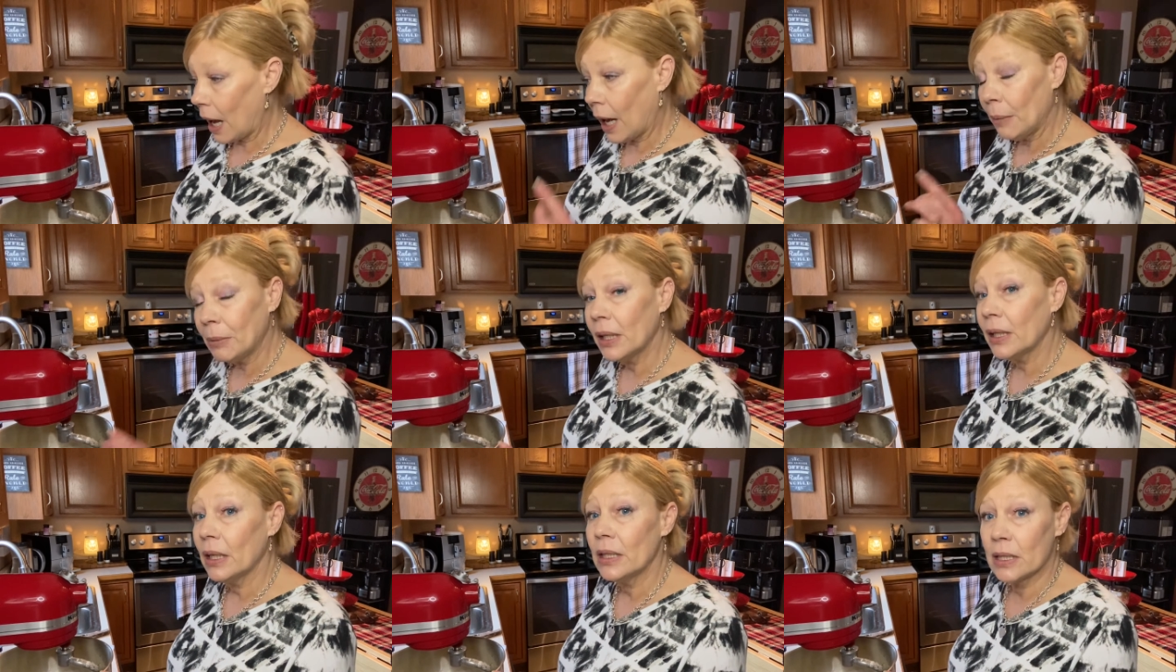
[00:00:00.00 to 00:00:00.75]
I'm gonna
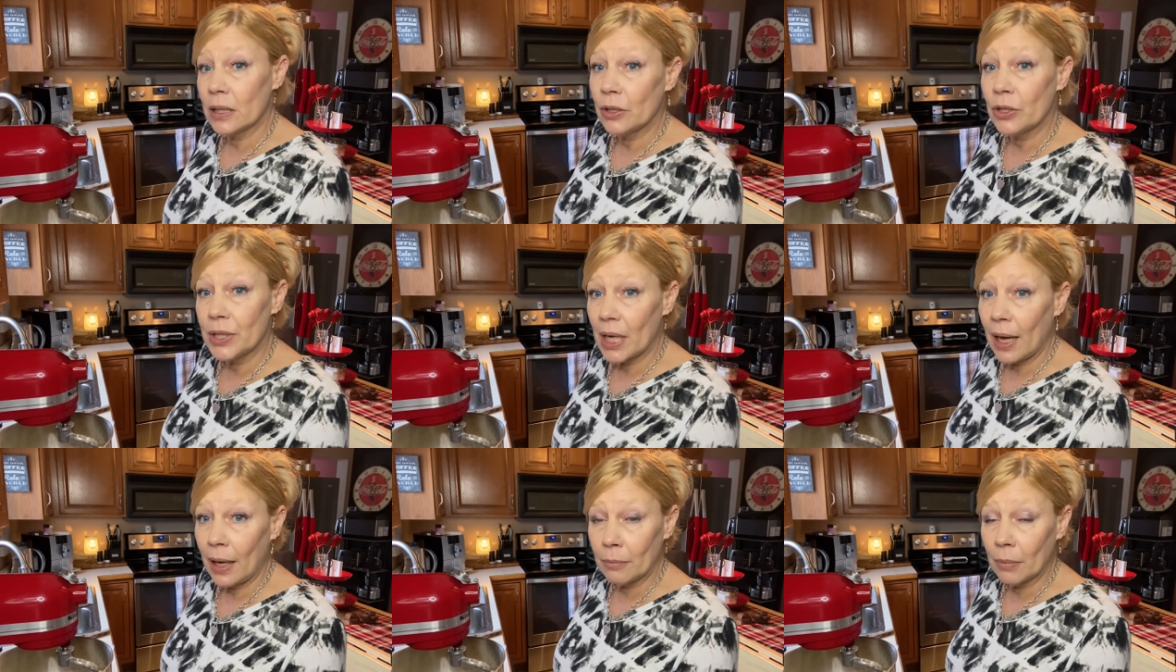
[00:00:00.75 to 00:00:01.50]
continue to
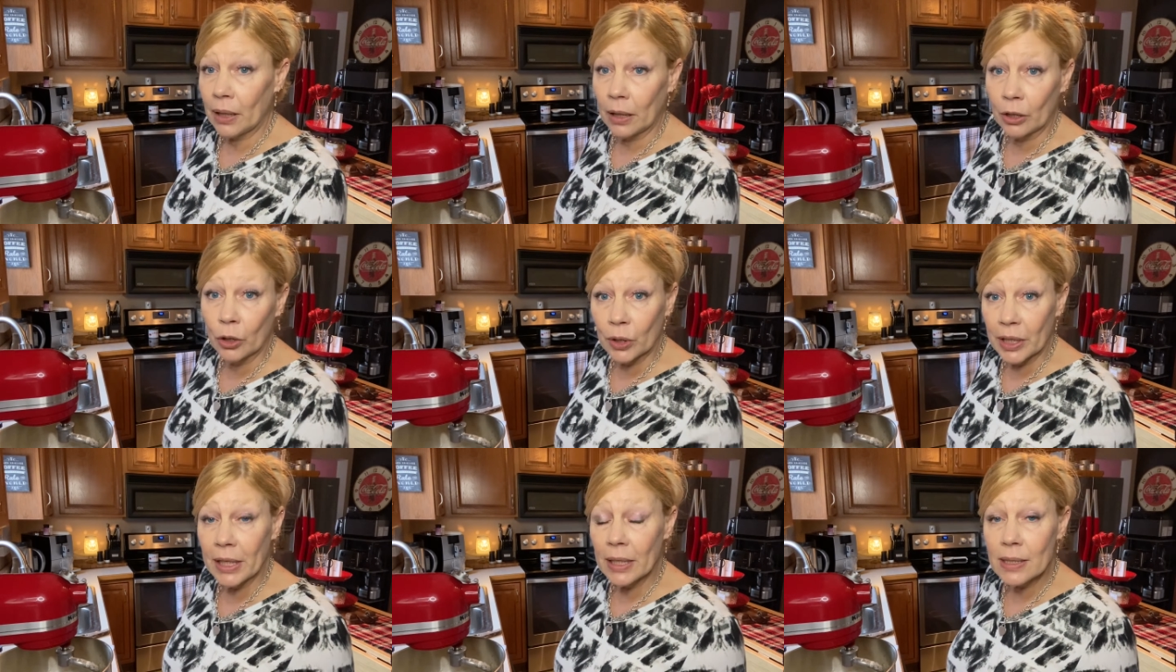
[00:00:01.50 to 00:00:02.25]
add my
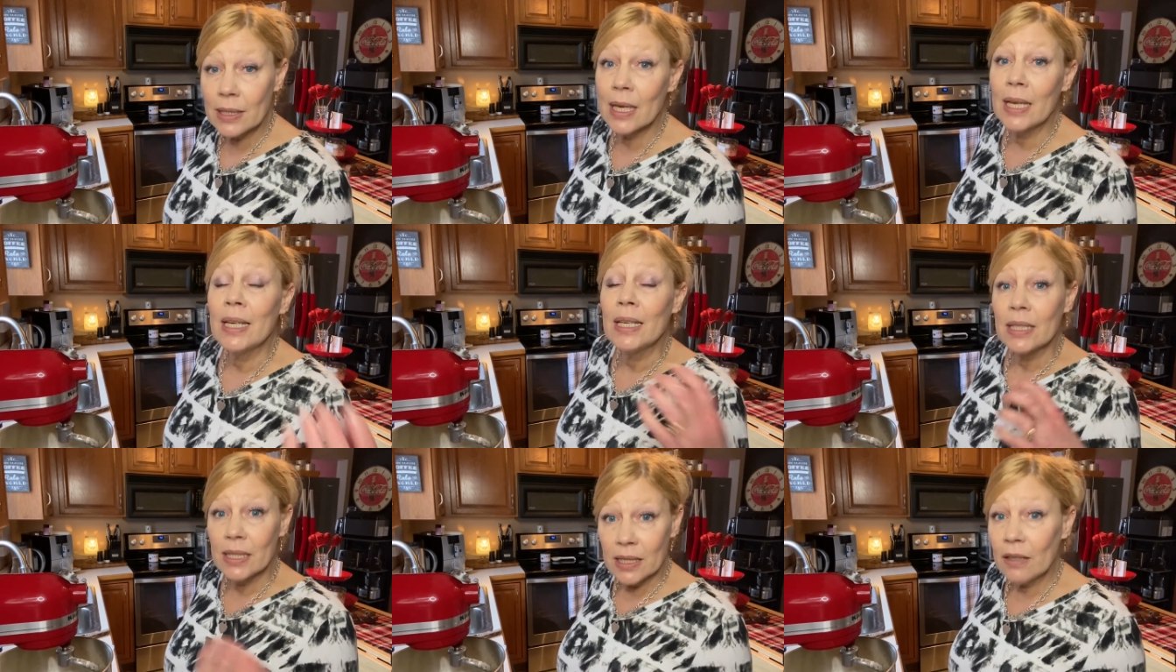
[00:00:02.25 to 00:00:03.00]
ingredients,
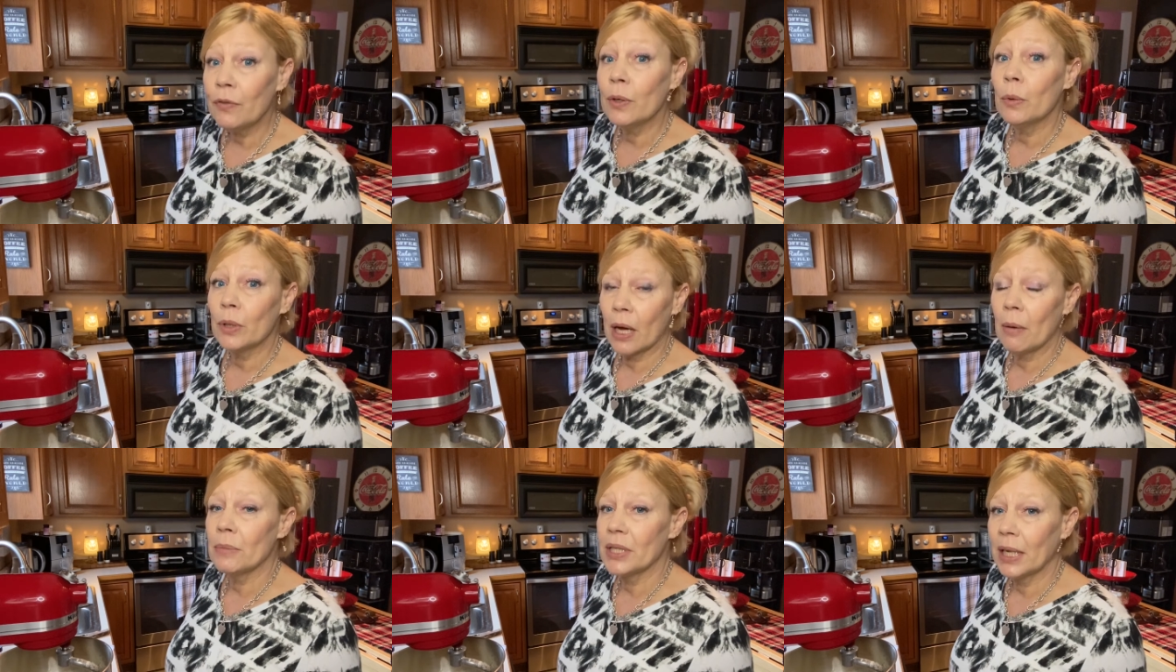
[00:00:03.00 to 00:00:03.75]
see if it will
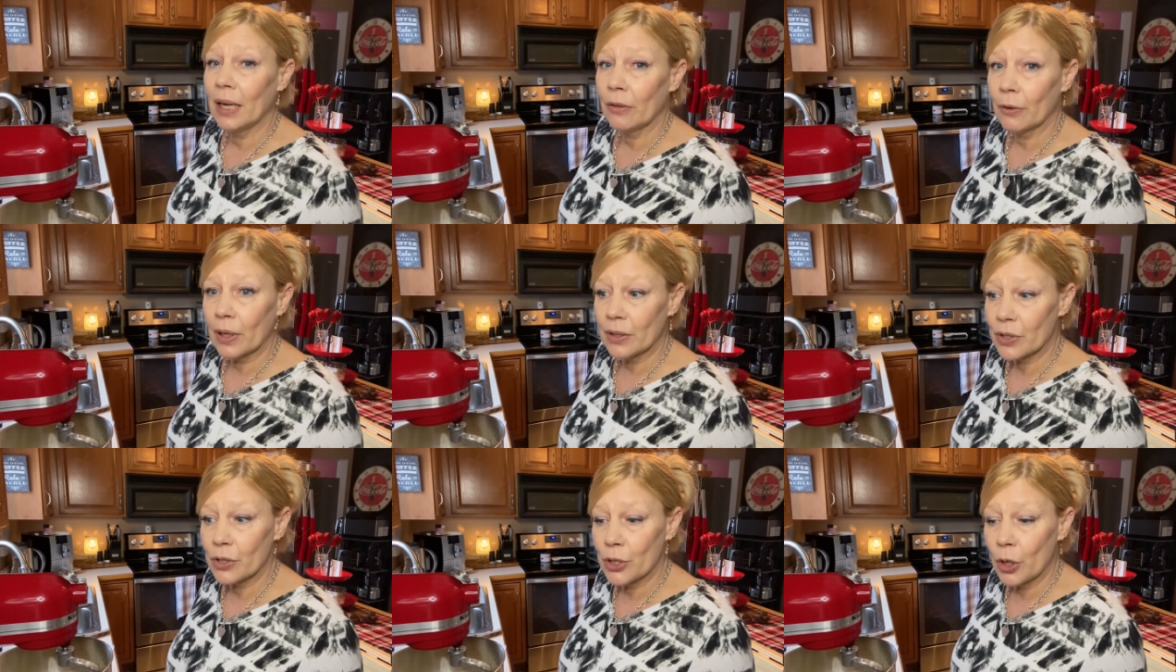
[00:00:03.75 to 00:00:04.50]
come together
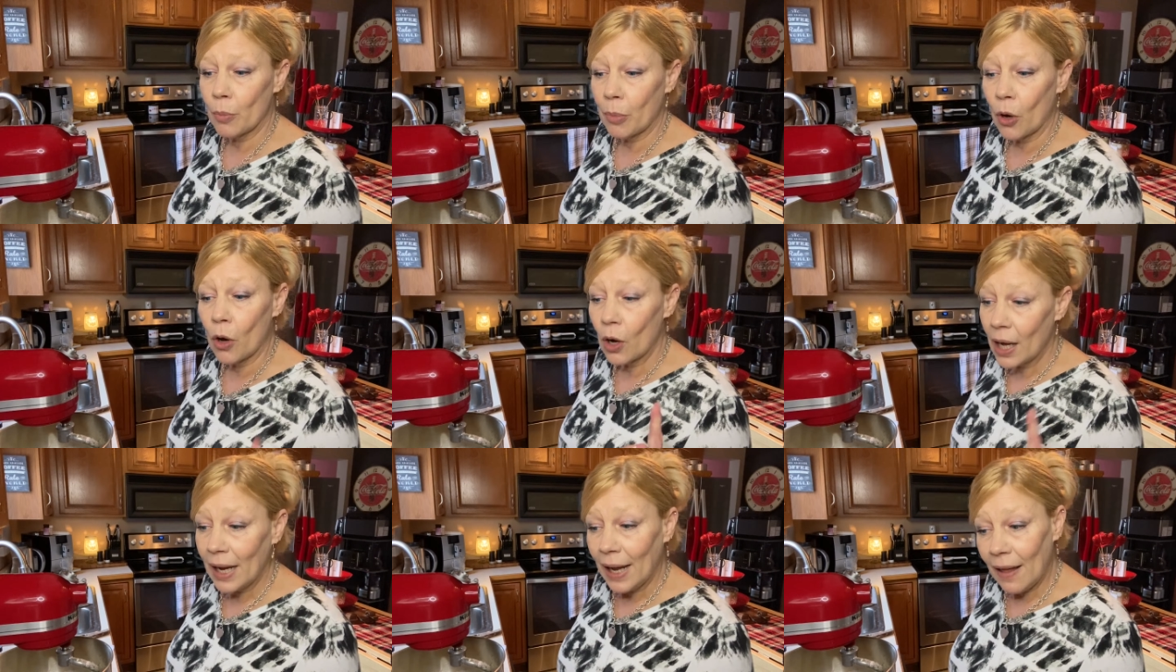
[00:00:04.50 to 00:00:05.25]
as a dough ball,
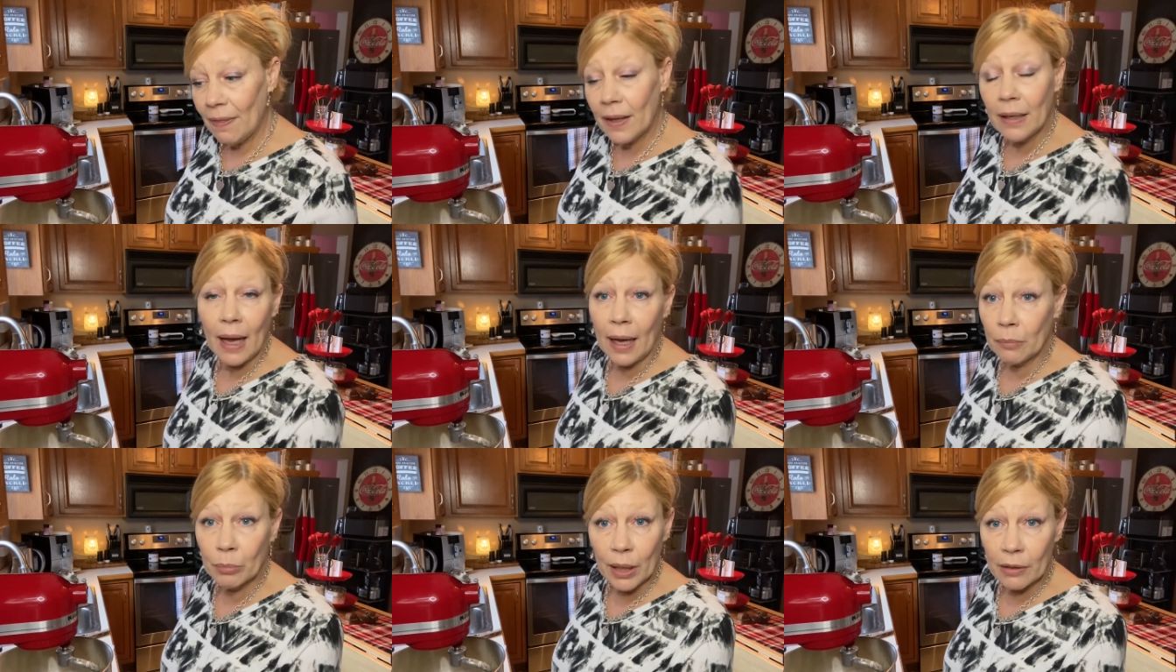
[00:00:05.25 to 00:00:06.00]
and then
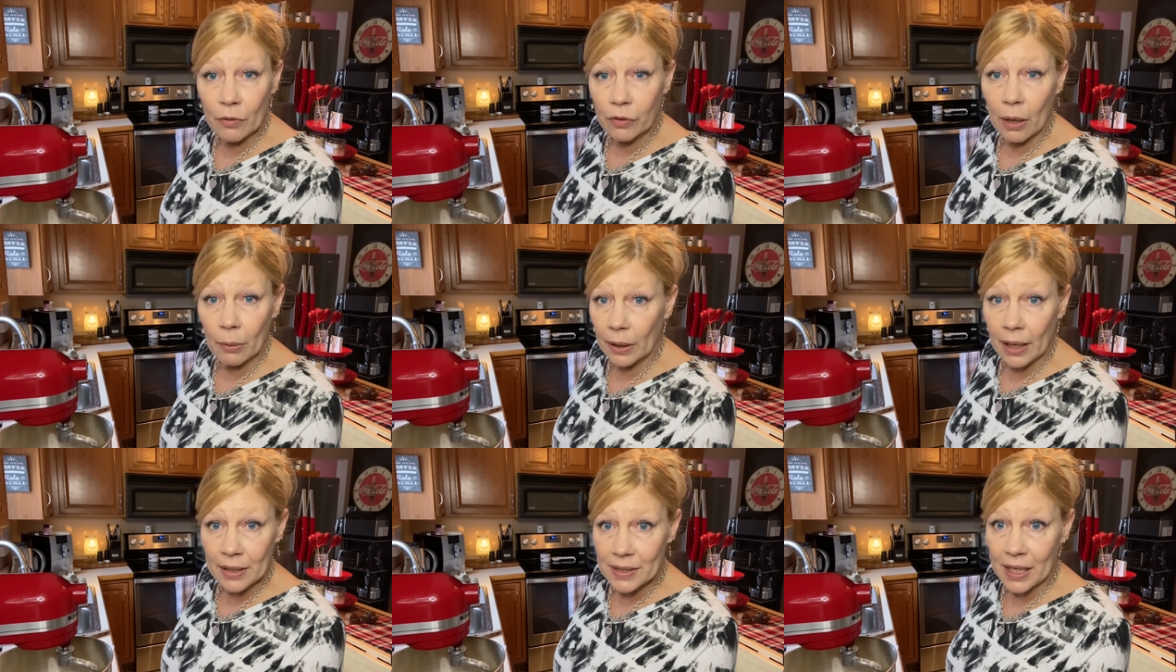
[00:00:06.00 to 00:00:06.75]
add bread flour
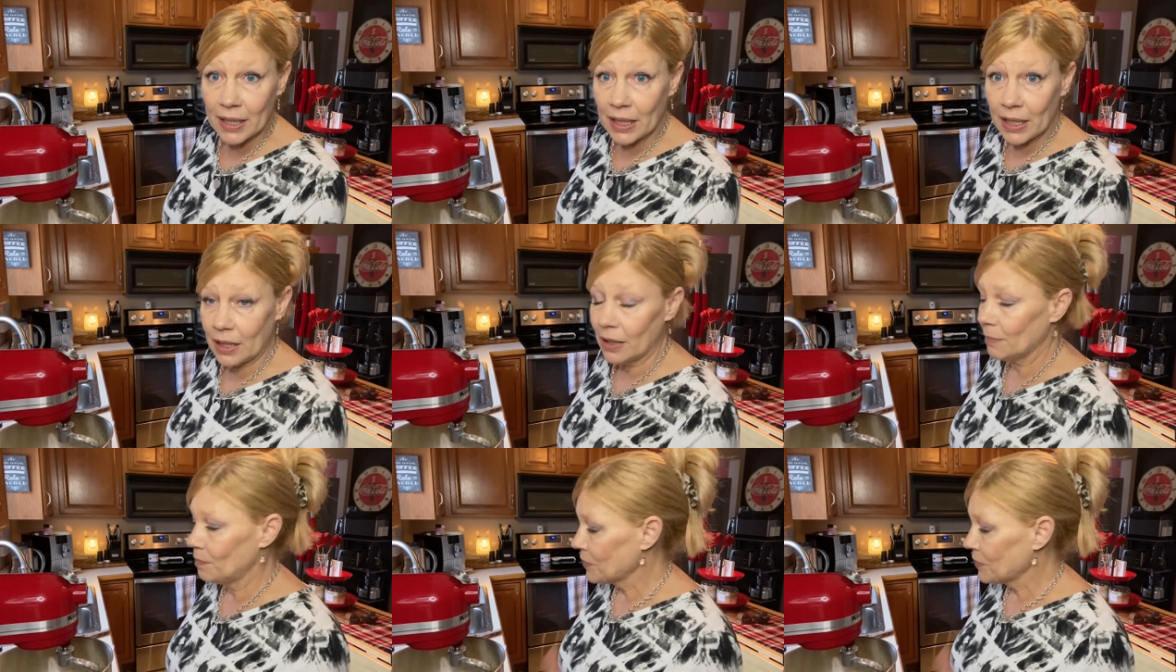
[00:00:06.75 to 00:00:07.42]
as I need it.